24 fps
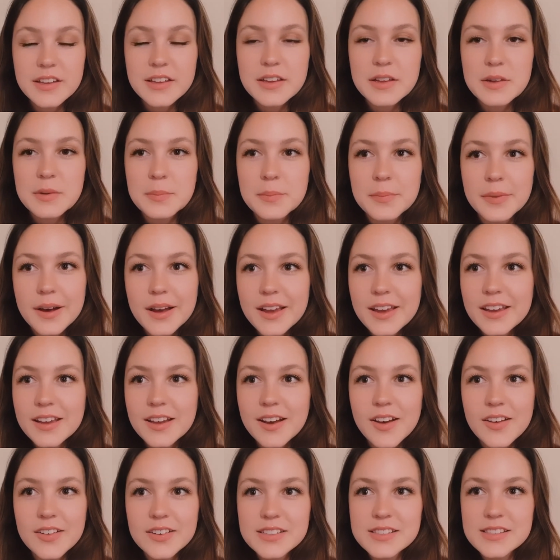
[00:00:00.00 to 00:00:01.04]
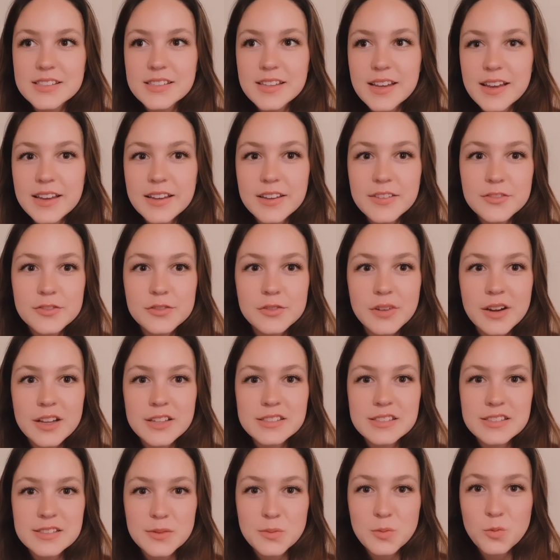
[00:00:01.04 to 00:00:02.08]
but honestly, I have read
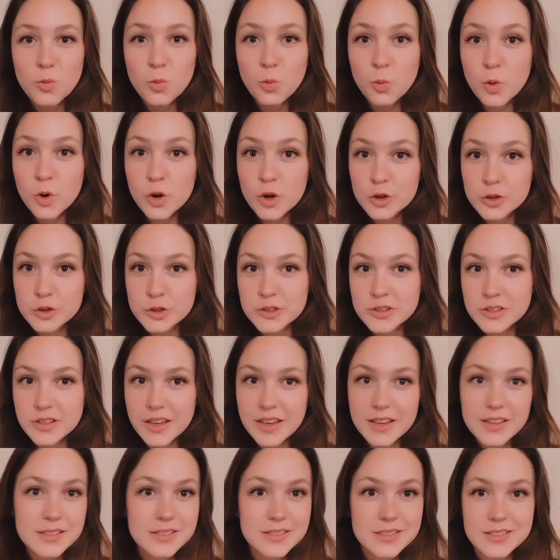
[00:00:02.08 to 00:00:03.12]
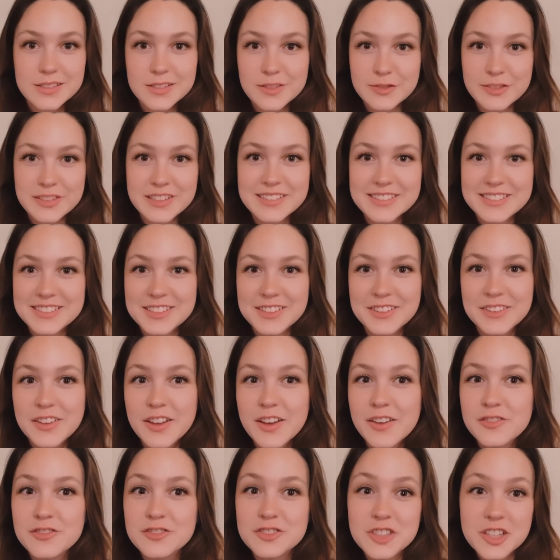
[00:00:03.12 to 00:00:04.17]
some worse cases of
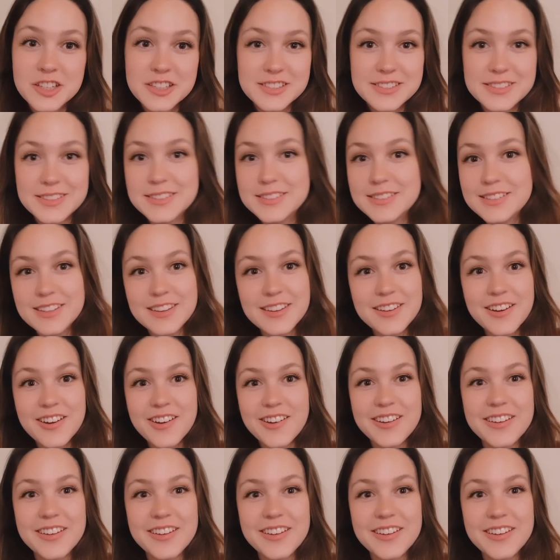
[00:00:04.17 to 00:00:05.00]
insta-love just this year.